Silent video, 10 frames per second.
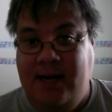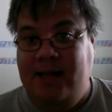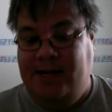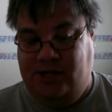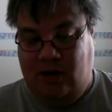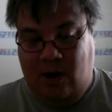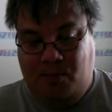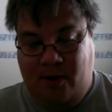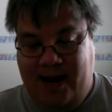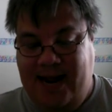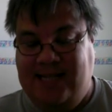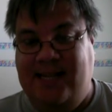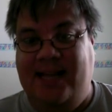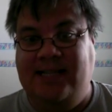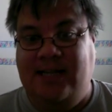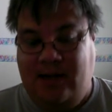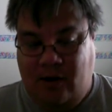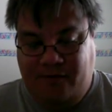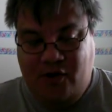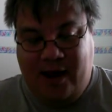These are all pretty easy things to do. And
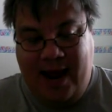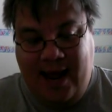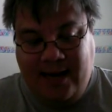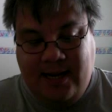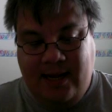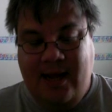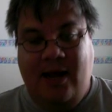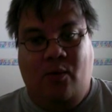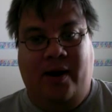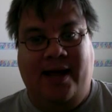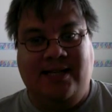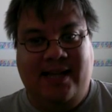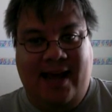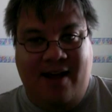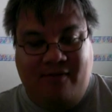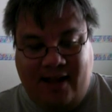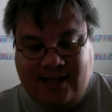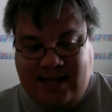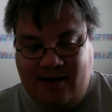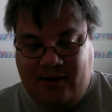if you can't, when it gets to A flat
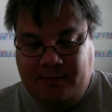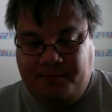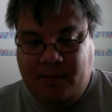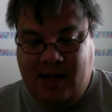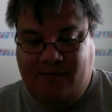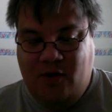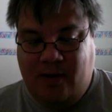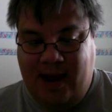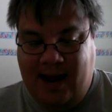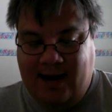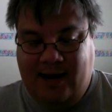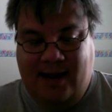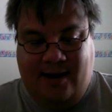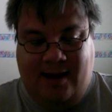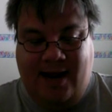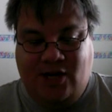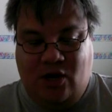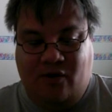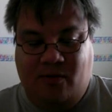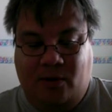7, if you can't hit
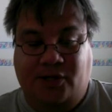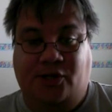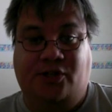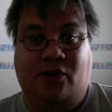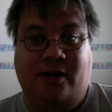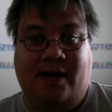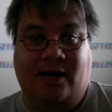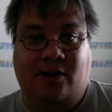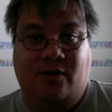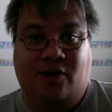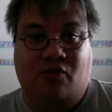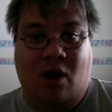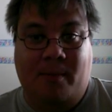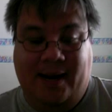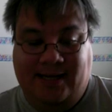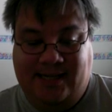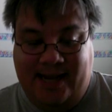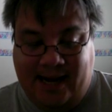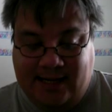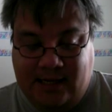your overblows, you certainly can do the draw bend
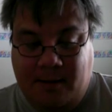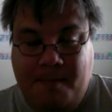6.